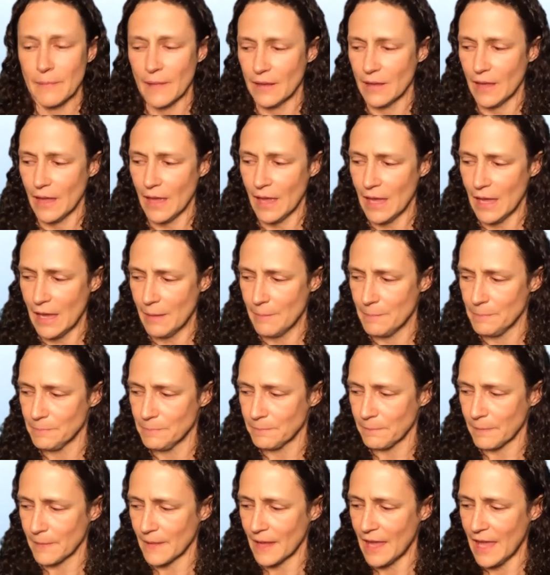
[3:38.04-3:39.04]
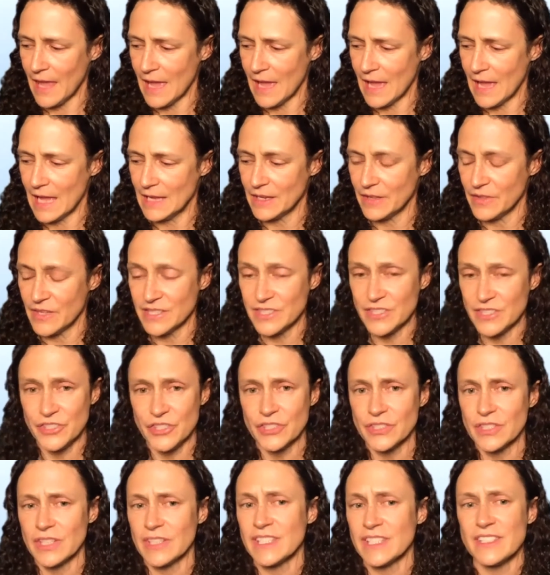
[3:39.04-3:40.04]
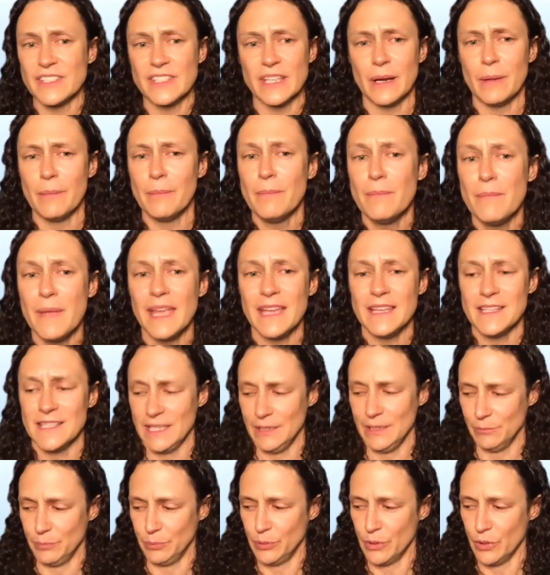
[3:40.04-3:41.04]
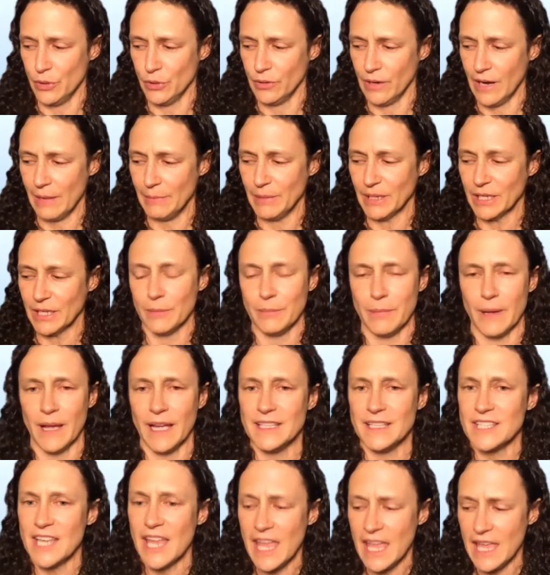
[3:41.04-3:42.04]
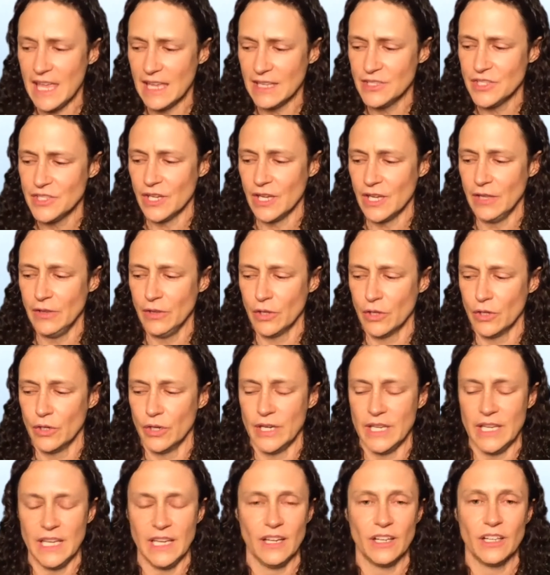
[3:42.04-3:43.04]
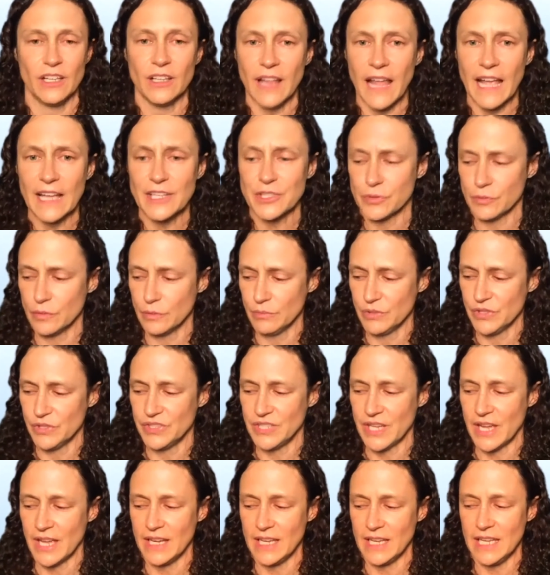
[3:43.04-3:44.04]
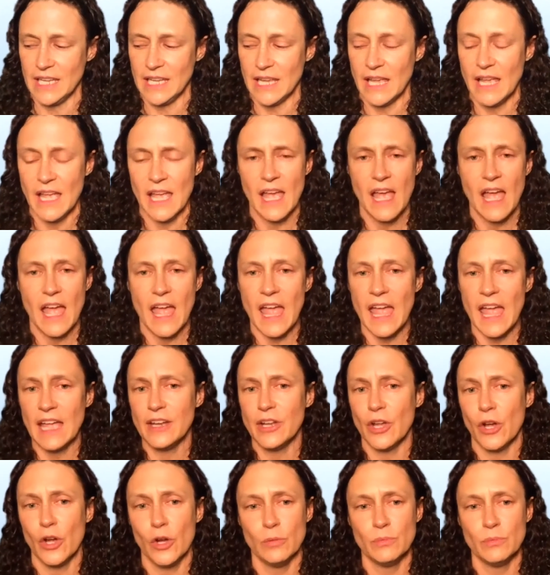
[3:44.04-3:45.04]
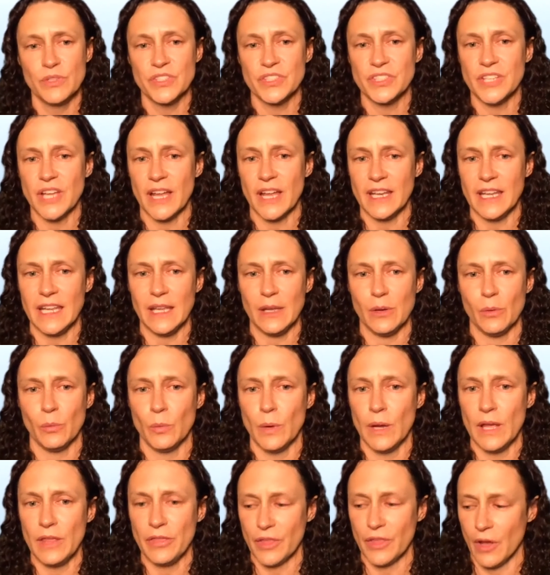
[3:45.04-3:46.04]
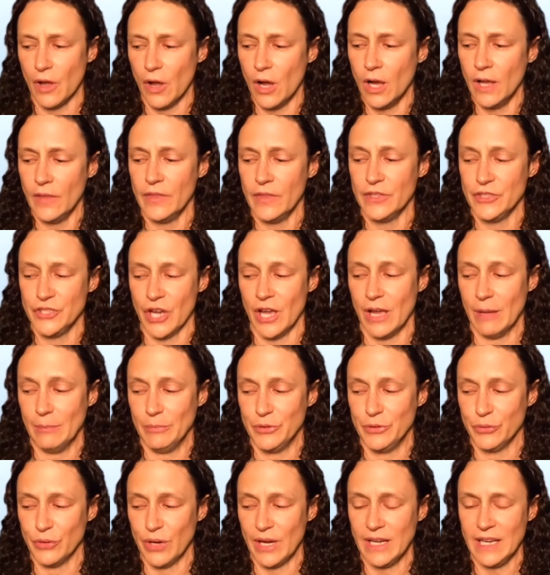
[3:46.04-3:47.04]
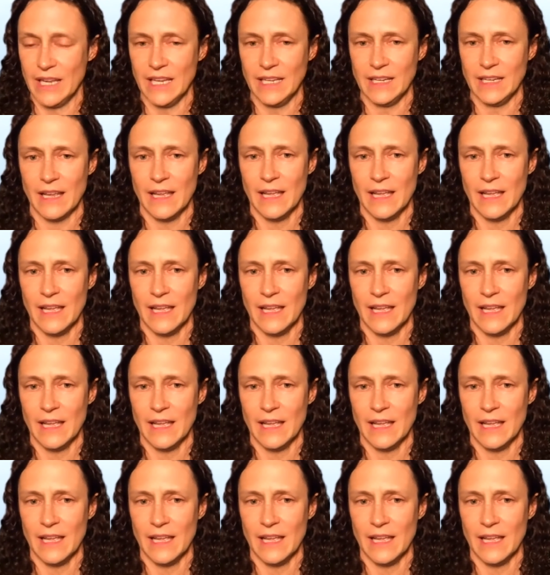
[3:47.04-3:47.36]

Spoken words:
And this is an amazing program. It combines hands-on learning, classroom study, and home study with on-the-job training.